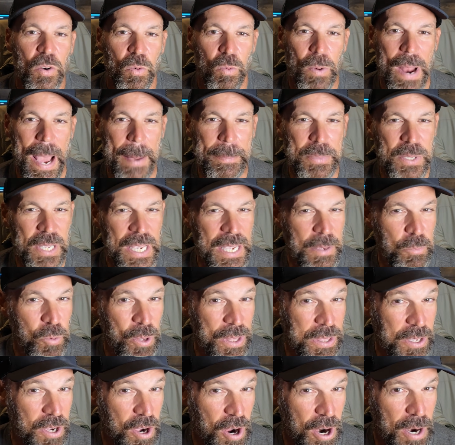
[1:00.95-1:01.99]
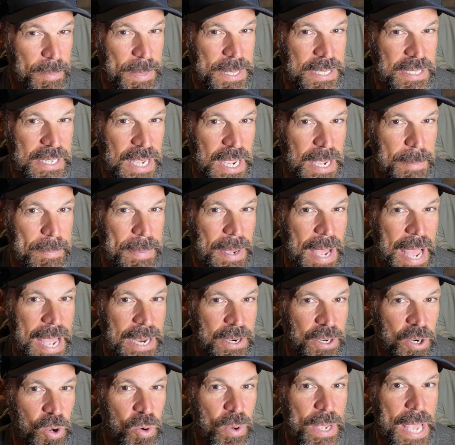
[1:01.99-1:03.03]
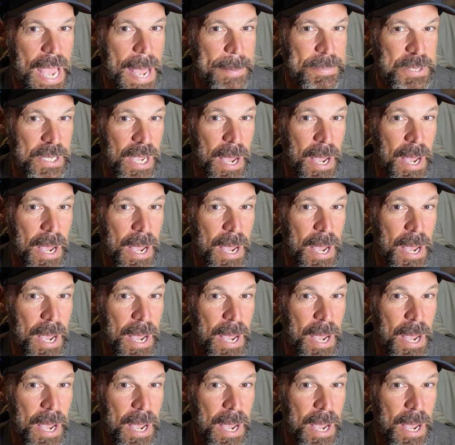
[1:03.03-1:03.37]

wrapped with carbon tape at no gaps